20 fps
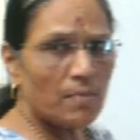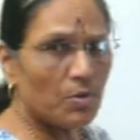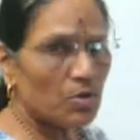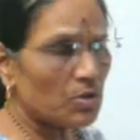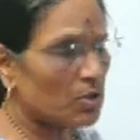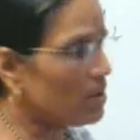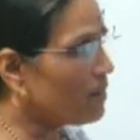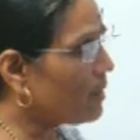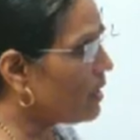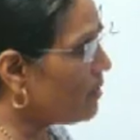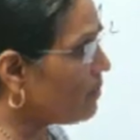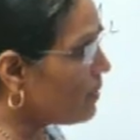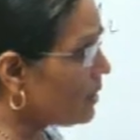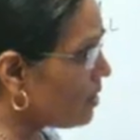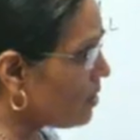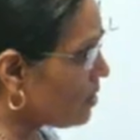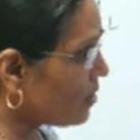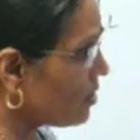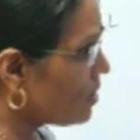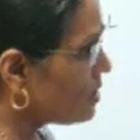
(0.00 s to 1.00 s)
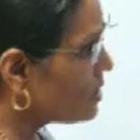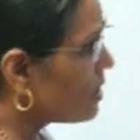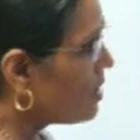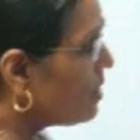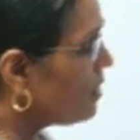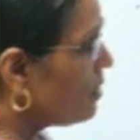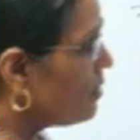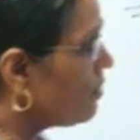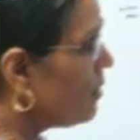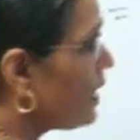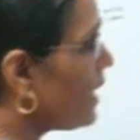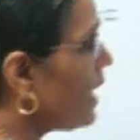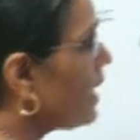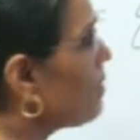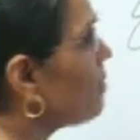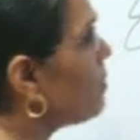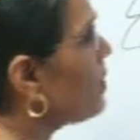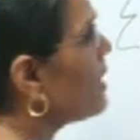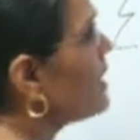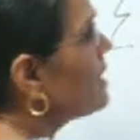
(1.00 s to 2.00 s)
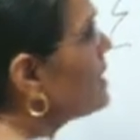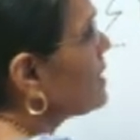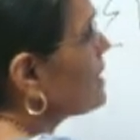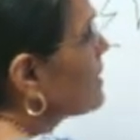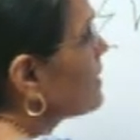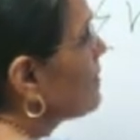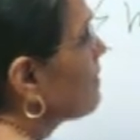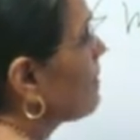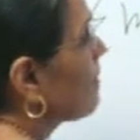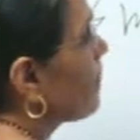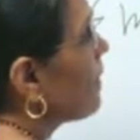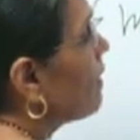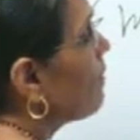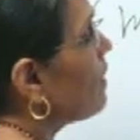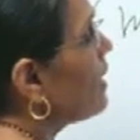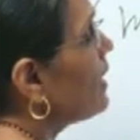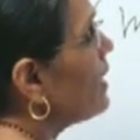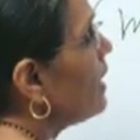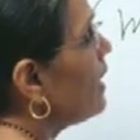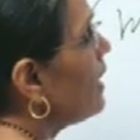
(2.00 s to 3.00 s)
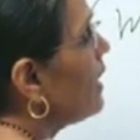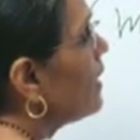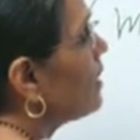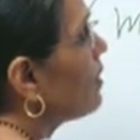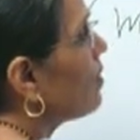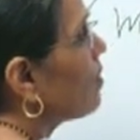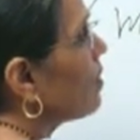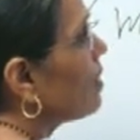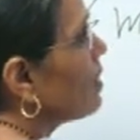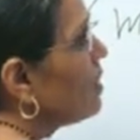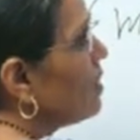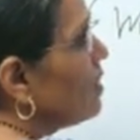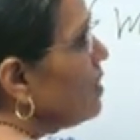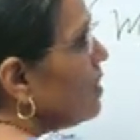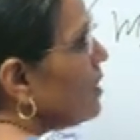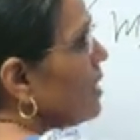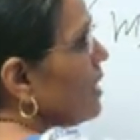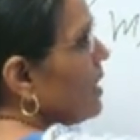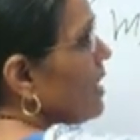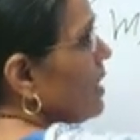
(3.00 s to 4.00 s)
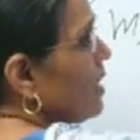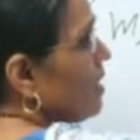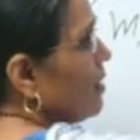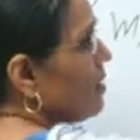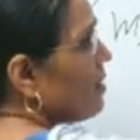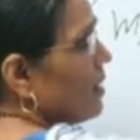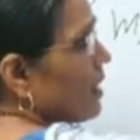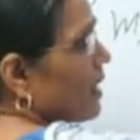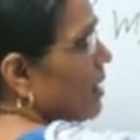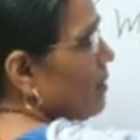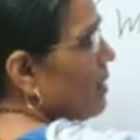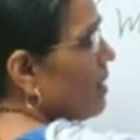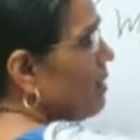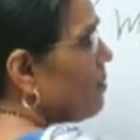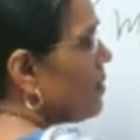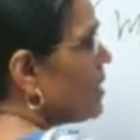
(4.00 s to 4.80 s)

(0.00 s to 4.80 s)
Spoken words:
possible because we can place one electron in ml